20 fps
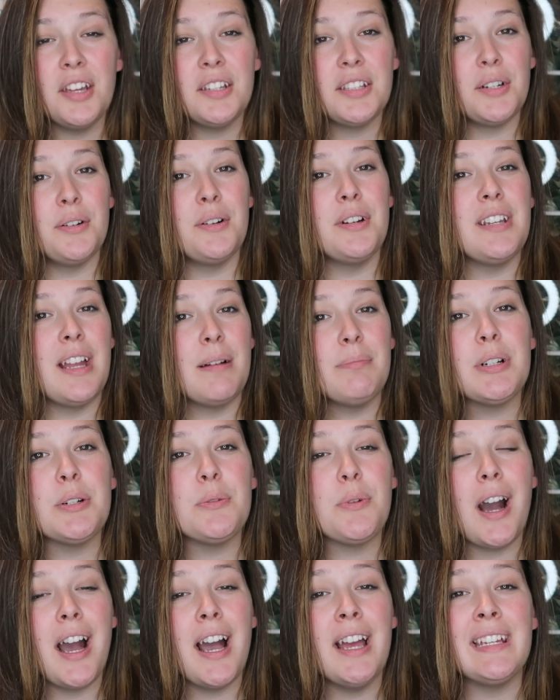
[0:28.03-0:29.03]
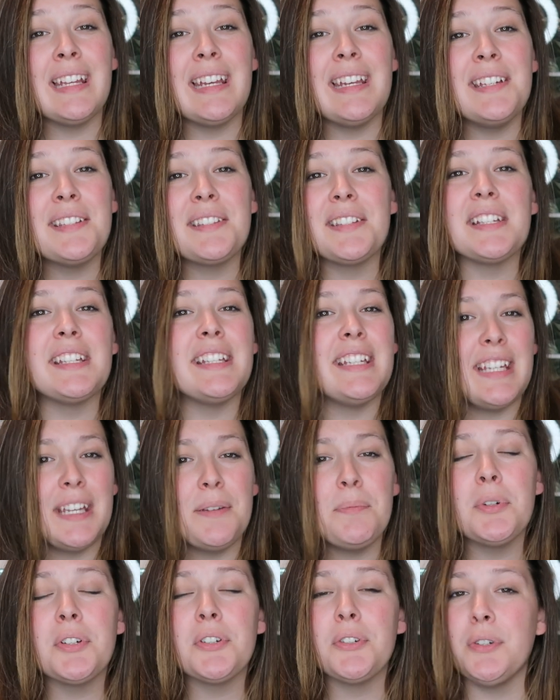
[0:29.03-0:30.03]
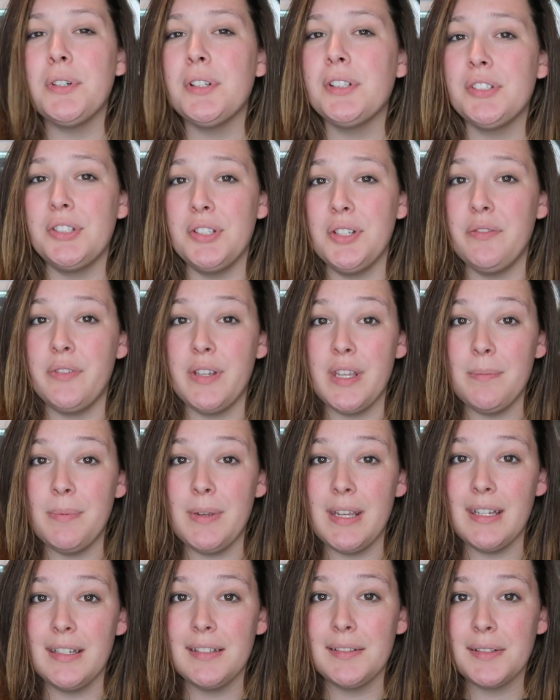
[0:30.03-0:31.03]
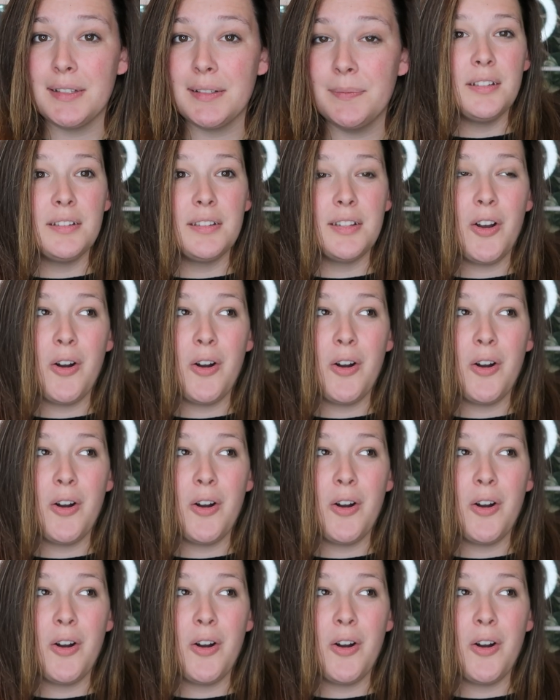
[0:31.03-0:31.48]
So number 1 is to keep your old UVBs.